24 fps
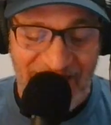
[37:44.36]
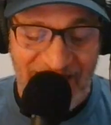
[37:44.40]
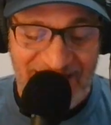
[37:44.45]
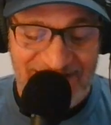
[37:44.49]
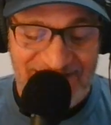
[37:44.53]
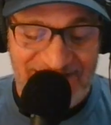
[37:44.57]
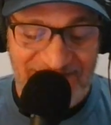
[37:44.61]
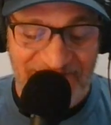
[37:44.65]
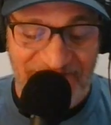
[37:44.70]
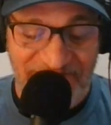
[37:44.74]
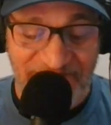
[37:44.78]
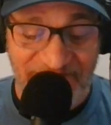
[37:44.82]

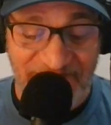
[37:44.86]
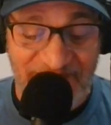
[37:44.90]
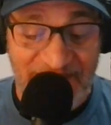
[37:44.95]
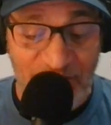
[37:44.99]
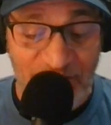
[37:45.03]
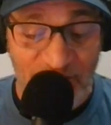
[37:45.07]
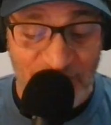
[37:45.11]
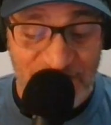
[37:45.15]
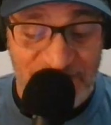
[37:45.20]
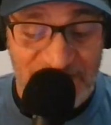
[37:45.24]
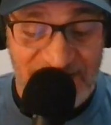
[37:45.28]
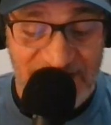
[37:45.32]
hands and
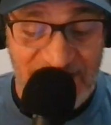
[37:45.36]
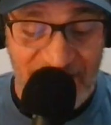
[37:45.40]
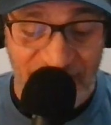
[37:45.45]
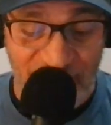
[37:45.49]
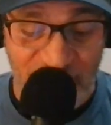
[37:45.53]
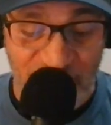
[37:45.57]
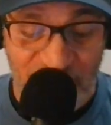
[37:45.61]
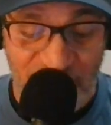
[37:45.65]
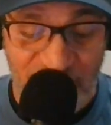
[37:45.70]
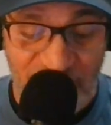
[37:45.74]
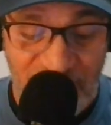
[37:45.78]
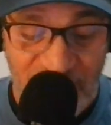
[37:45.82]
feet were
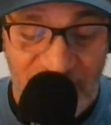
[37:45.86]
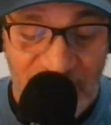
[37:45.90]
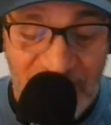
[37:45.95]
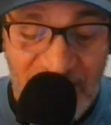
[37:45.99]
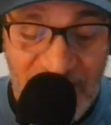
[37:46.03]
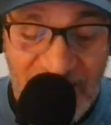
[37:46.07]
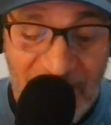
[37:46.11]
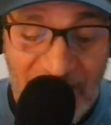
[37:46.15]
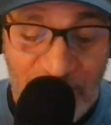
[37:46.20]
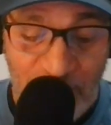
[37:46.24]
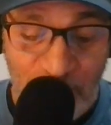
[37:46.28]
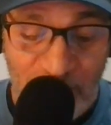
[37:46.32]
severed
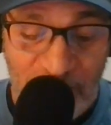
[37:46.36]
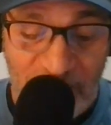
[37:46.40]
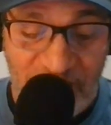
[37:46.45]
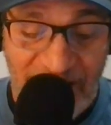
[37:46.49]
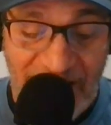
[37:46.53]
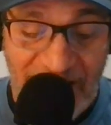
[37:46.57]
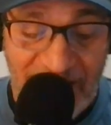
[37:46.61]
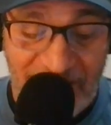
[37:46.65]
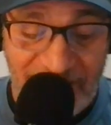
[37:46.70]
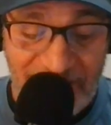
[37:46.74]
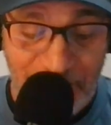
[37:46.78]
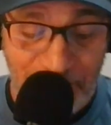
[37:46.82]
and were
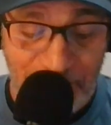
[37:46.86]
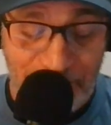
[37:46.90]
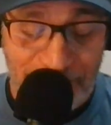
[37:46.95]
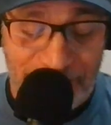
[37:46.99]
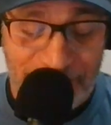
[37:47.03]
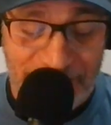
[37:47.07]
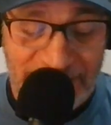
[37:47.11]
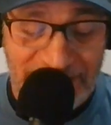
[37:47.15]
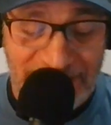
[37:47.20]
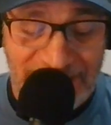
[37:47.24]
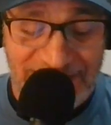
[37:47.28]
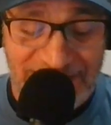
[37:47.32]
allowed to
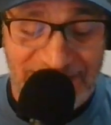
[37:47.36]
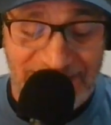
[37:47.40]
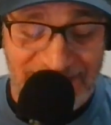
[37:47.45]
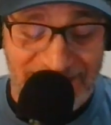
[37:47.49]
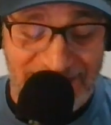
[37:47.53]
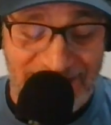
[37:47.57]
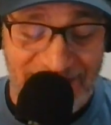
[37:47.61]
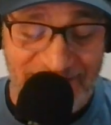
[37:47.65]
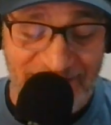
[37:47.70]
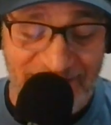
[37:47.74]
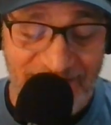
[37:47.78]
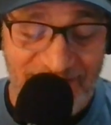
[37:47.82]
bleed to
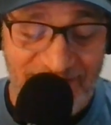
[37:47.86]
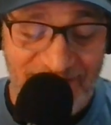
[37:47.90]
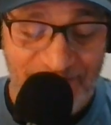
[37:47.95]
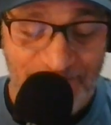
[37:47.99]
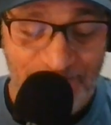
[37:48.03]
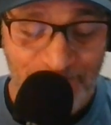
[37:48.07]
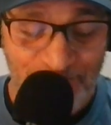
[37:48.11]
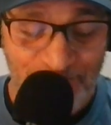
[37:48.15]
death.